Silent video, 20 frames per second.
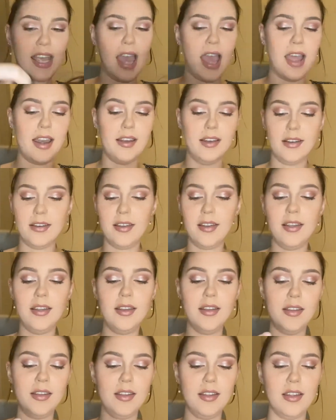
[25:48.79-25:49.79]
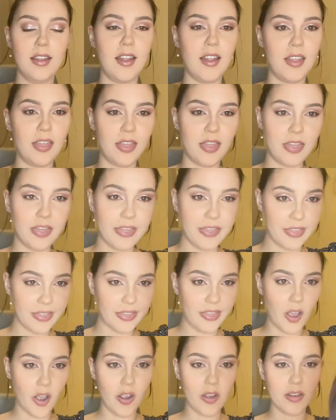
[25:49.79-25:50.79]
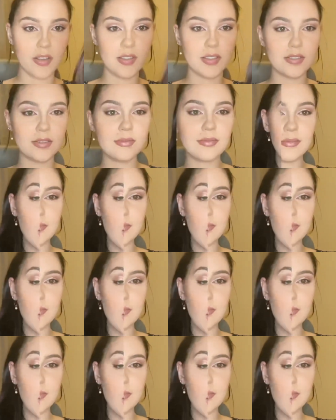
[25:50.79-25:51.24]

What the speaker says: and those.